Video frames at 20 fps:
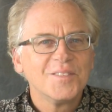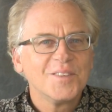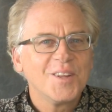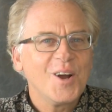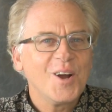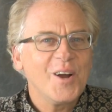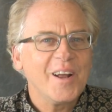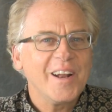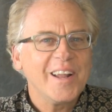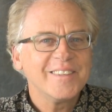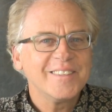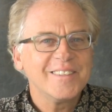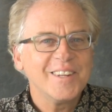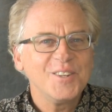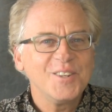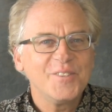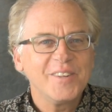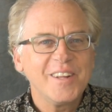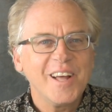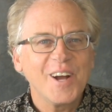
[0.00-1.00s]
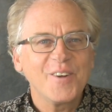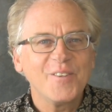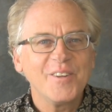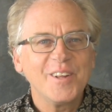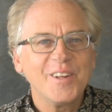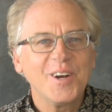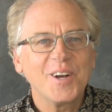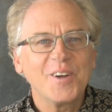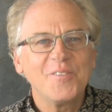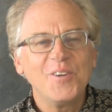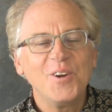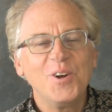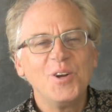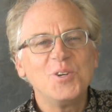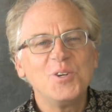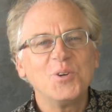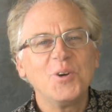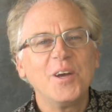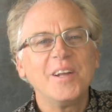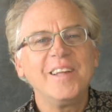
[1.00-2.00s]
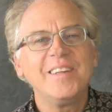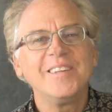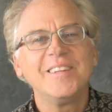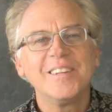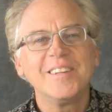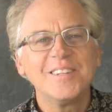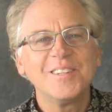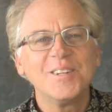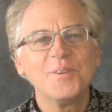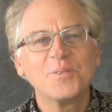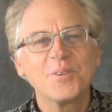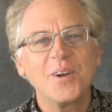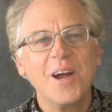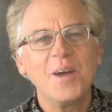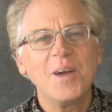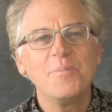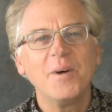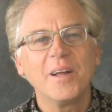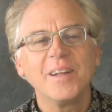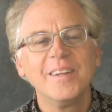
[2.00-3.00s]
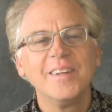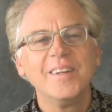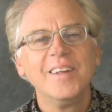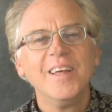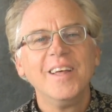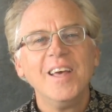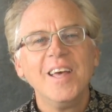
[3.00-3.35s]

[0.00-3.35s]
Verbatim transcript: All right, that's today's photography talk. If you're enjoying these, hit the subscribe button.